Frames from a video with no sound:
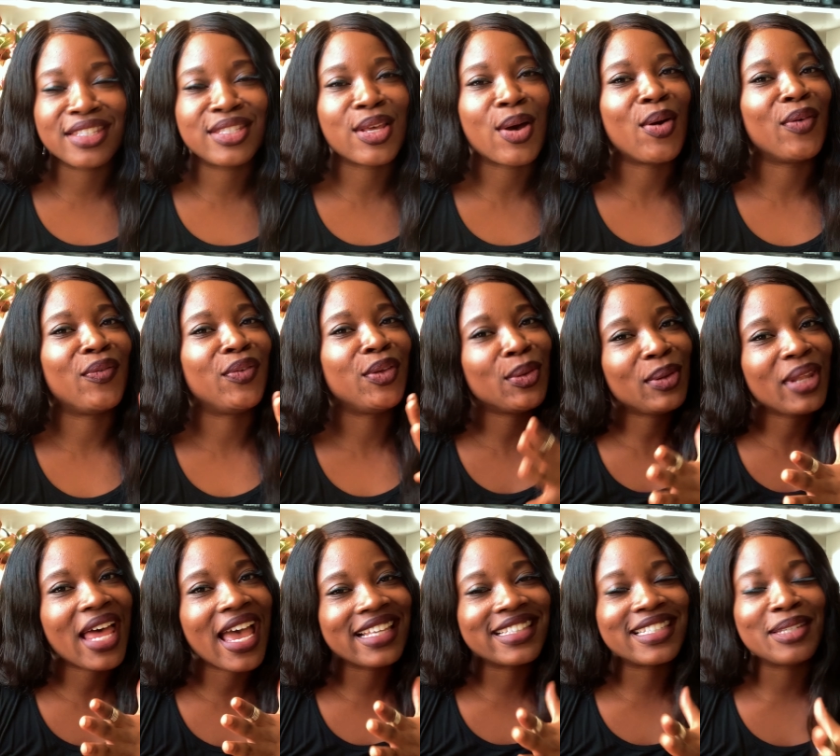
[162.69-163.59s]
So if you If you
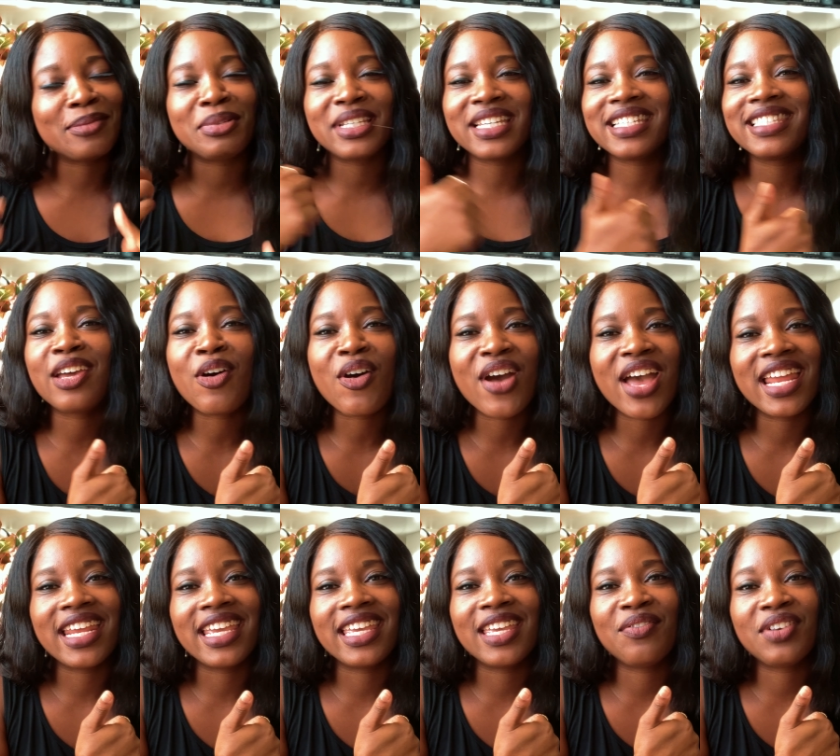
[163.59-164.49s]
liked it, please go ahead
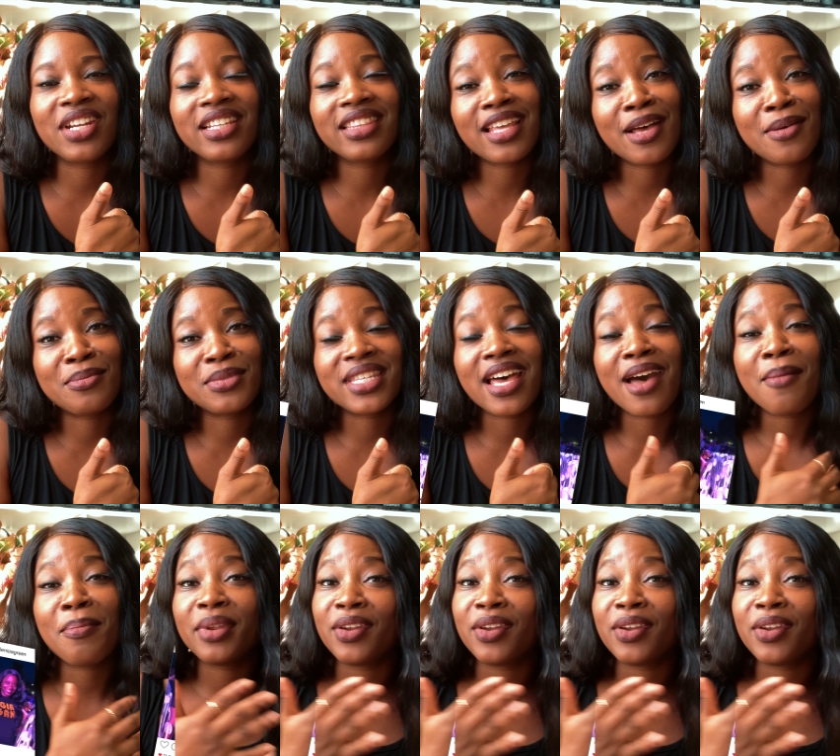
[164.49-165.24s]
and give it a thumbs up,